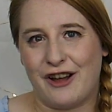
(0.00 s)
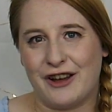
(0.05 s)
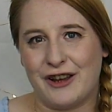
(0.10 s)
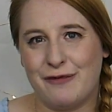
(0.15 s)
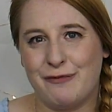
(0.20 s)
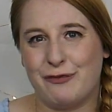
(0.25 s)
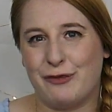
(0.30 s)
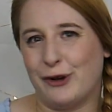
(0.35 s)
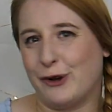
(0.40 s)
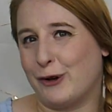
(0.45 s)

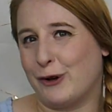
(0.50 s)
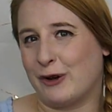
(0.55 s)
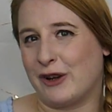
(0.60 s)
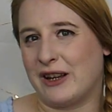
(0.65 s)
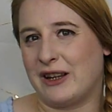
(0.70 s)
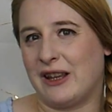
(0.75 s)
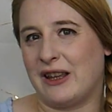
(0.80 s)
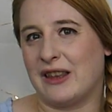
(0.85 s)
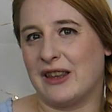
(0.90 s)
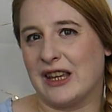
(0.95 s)
didn't book on
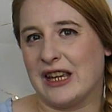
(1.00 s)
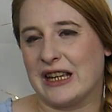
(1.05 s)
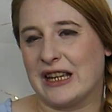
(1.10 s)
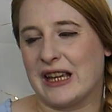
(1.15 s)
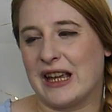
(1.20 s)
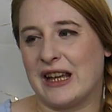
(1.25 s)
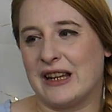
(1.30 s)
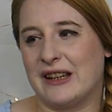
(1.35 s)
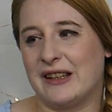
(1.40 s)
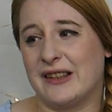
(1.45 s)
anything,
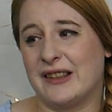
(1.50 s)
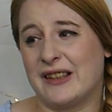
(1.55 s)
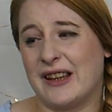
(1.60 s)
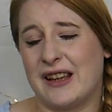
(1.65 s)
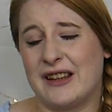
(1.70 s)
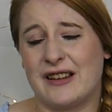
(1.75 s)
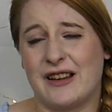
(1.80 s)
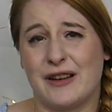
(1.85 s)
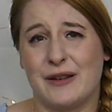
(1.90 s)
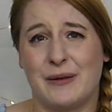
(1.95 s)
and
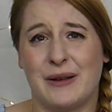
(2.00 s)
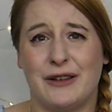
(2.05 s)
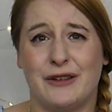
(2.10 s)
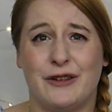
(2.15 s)
instead I went